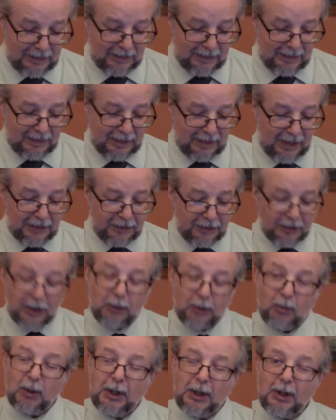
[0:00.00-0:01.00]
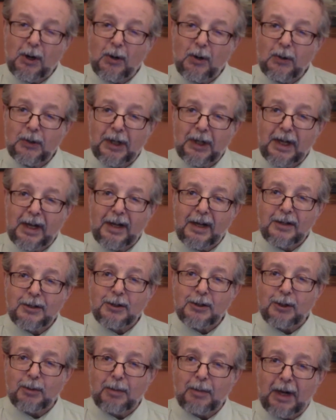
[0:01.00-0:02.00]
I think we know the
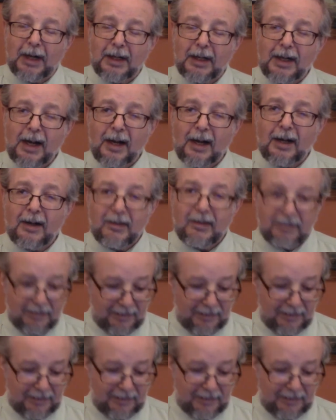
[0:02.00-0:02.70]
answer by now.